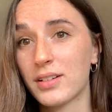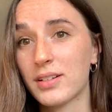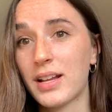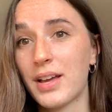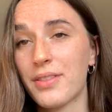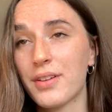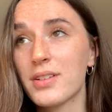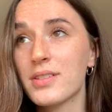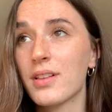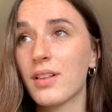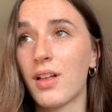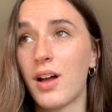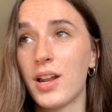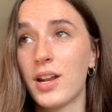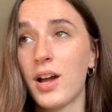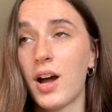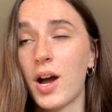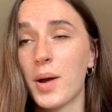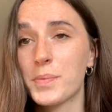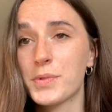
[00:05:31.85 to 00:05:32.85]
Now there's a lot
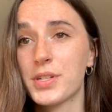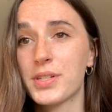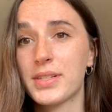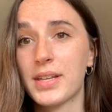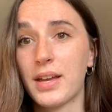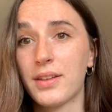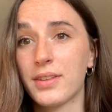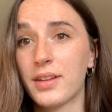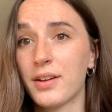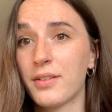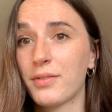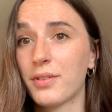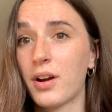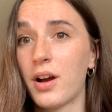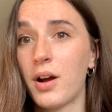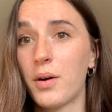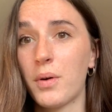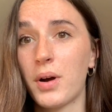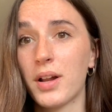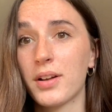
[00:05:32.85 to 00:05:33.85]
of options out there for
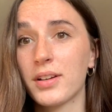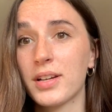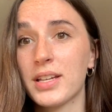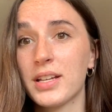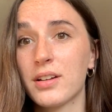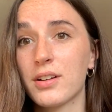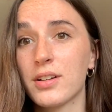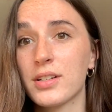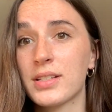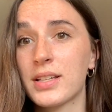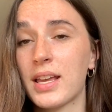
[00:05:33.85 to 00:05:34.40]
hot water heaters,